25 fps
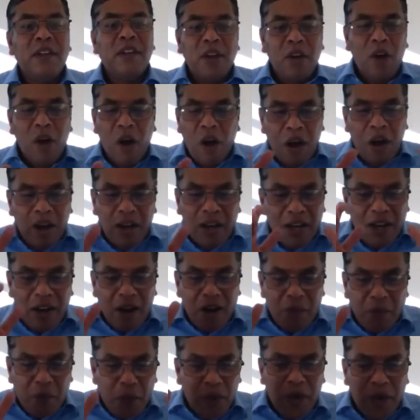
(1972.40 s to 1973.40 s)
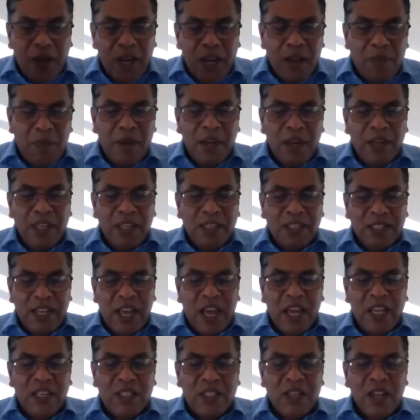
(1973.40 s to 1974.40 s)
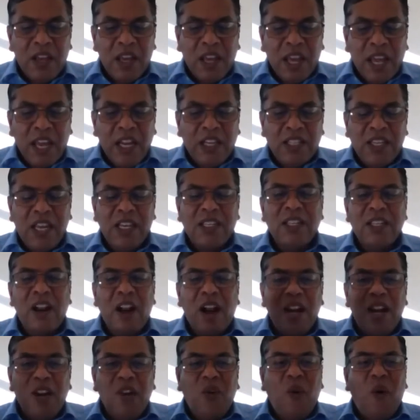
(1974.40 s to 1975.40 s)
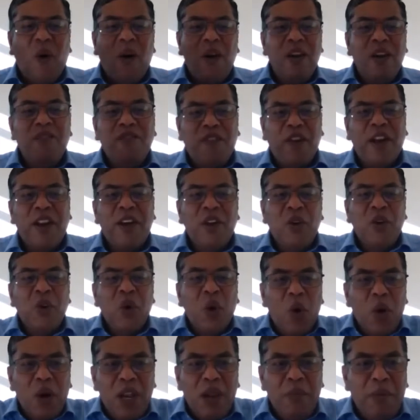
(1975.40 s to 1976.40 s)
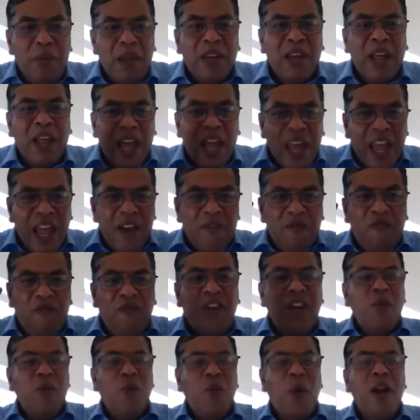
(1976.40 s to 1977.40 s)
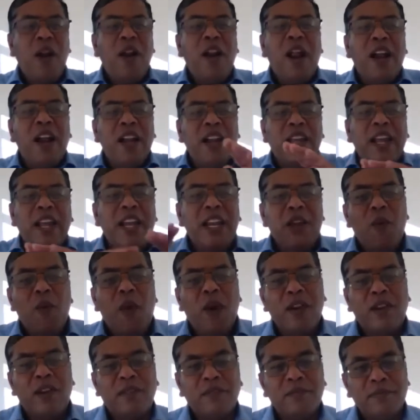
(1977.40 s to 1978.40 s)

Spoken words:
God did not put a limit. He says, it says an unqualified, no limit, everyone and anyone